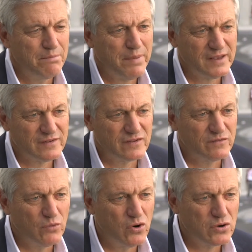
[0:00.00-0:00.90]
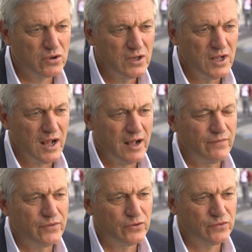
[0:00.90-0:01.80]
Passive smoke,
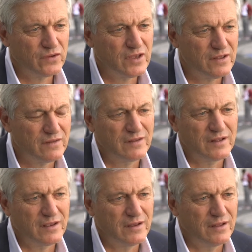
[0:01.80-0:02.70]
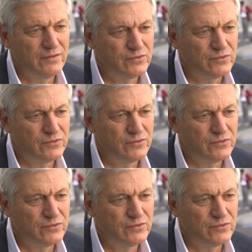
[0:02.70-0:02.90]
and those kids that uh,